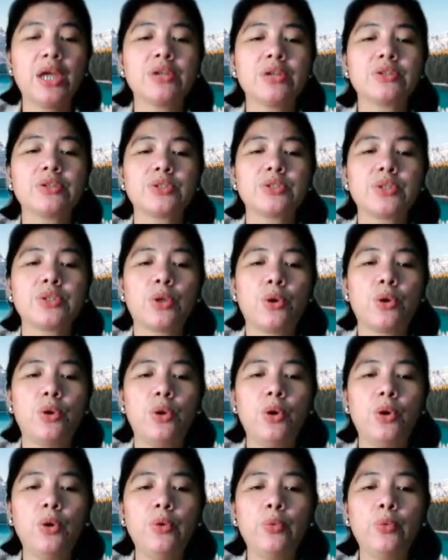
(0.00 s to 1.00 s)

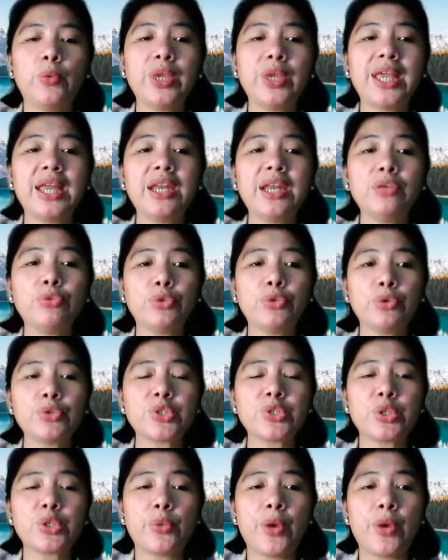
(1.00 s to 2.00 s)
So we're gonna do
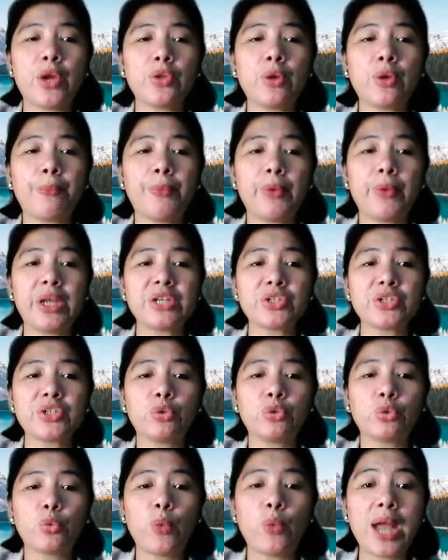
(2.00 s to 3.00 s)
square root
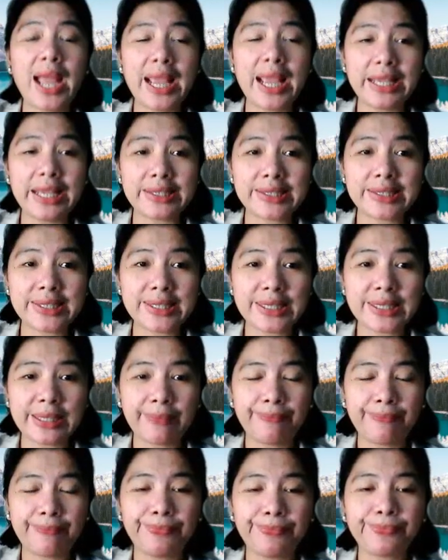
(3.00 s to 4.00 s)
operation twice.
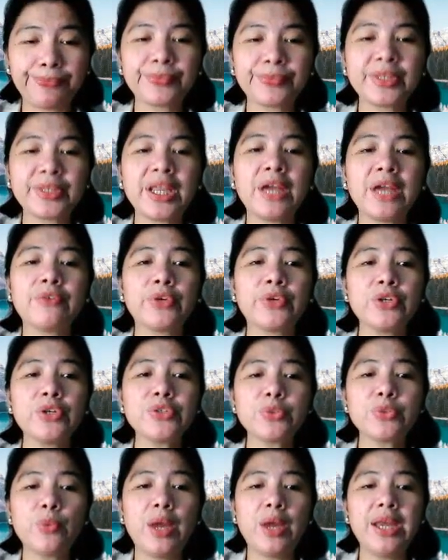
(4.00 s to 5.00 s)

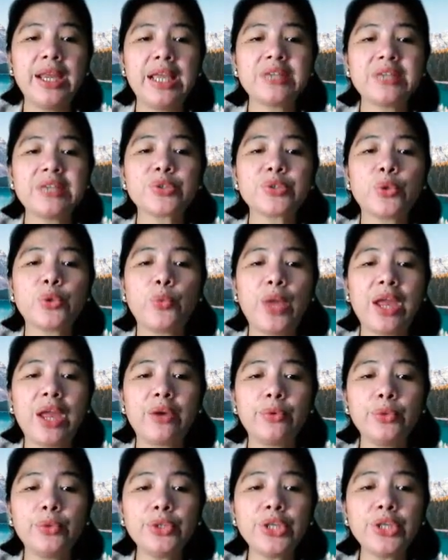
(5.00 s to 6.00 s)
First one is square
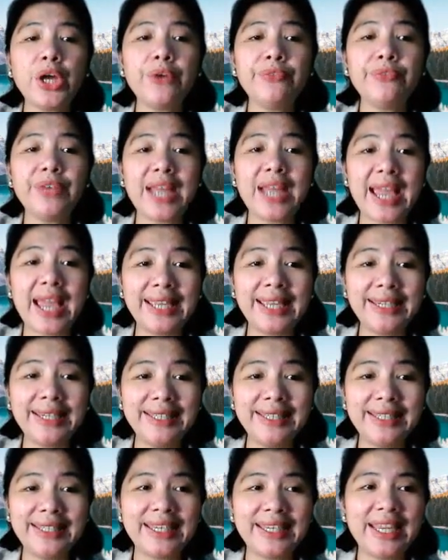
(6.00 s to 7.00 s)
root of 9
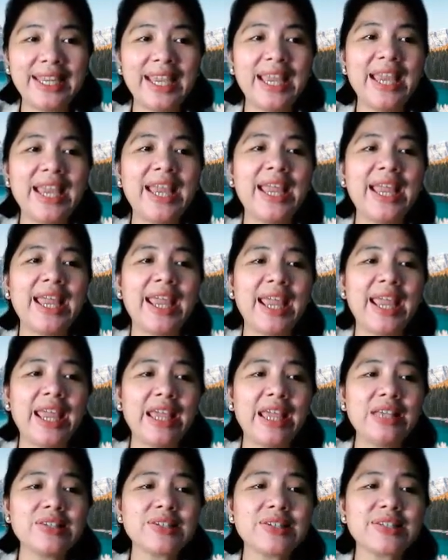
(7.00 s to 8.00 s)

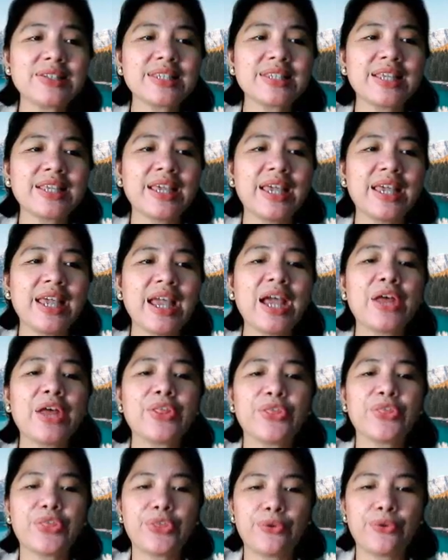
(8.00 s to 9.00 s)
is
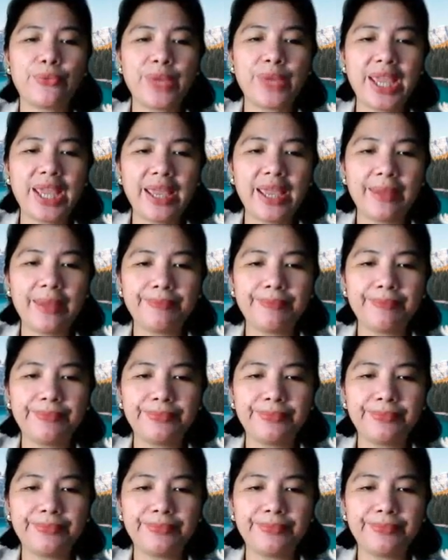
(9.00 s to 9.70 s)
3.